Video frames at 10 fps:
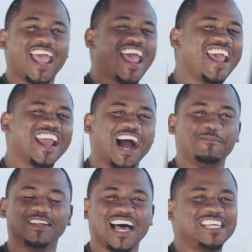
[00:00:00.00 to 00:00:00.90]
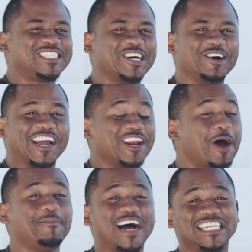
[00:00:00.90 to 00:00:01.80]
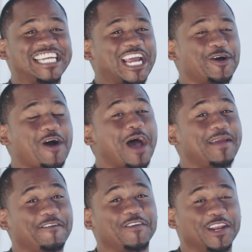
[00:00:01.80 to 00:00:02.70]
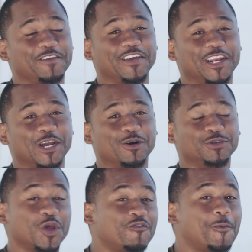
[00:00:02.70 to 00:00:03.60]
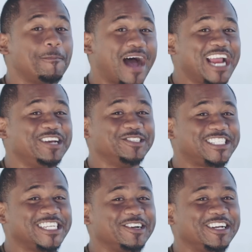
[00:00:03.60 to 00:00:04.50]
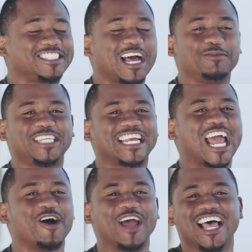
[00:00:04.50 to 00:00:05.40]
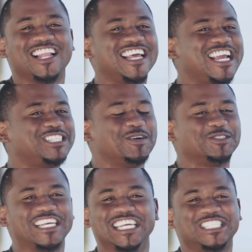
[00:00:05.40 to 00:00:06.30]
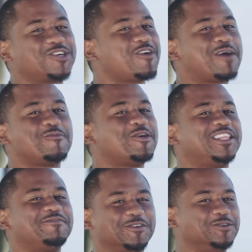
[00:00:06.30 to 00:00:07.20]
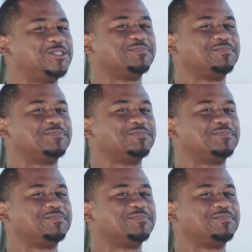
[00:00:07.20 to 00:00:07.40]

Hey, I'm Alonzo, and on my channel, I make funny videos. For my new series, I'm checking out L A's most Instagram-worthy food